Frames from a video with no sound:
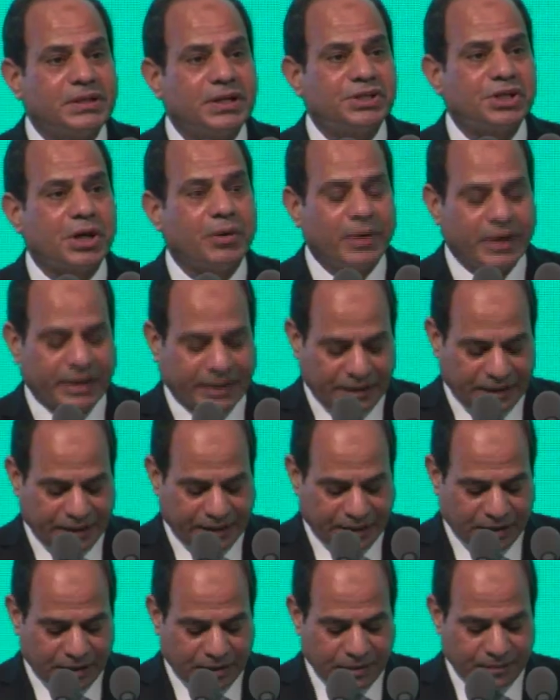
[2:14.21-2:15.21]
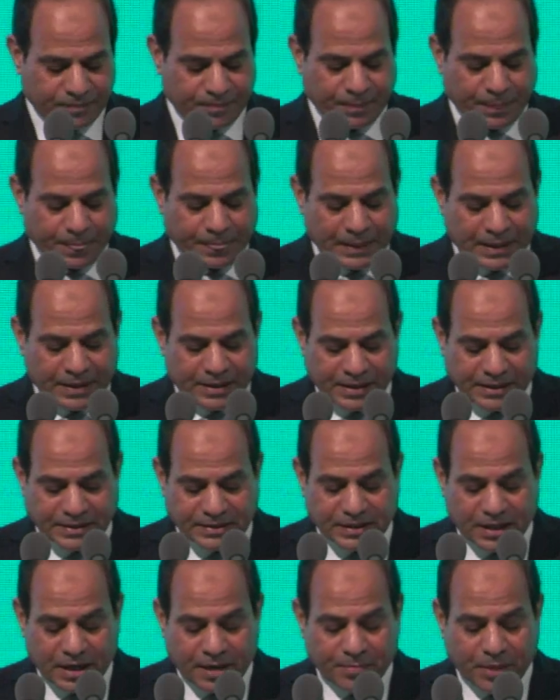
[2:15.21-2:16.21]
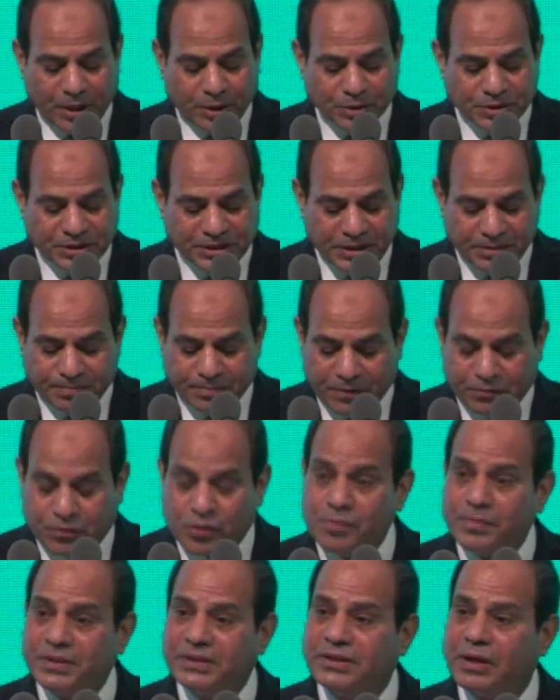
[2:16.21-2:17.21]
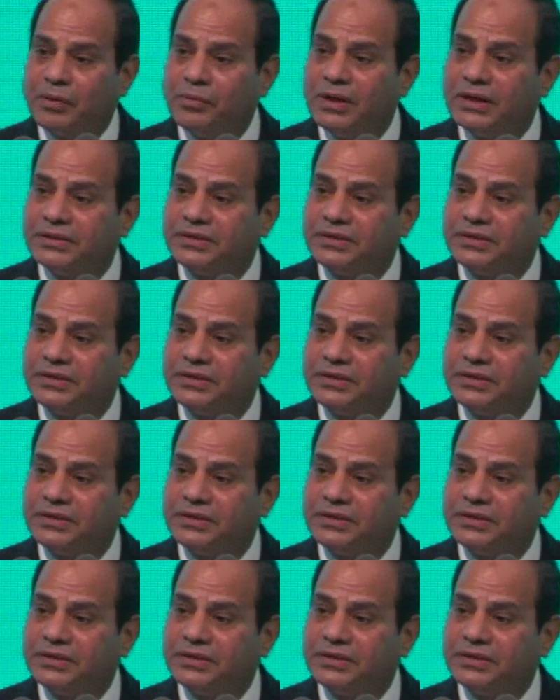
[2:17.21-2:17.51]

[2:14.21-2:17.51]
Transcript: and your esteemed organizations share